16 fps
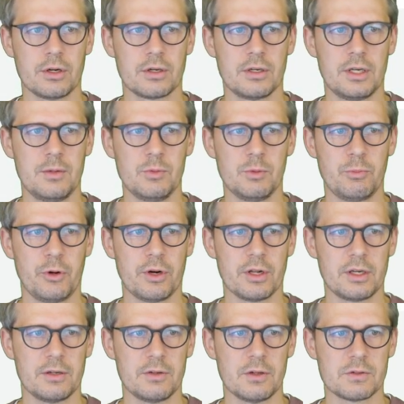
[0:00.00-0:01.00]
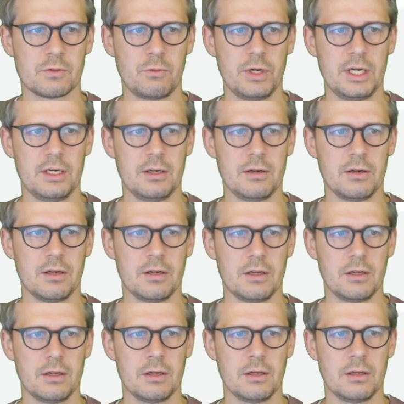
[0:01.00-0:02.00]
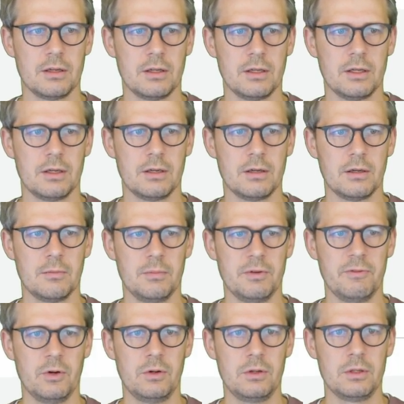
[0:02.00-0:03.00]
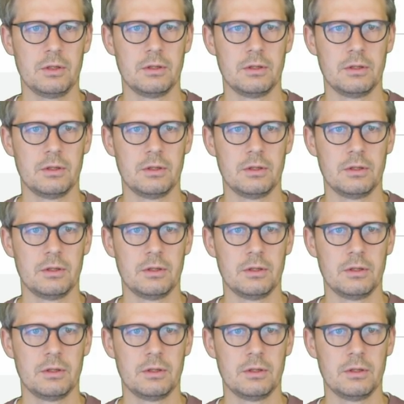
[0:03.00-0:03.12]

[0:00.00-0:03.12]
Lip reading: demo product I just created before.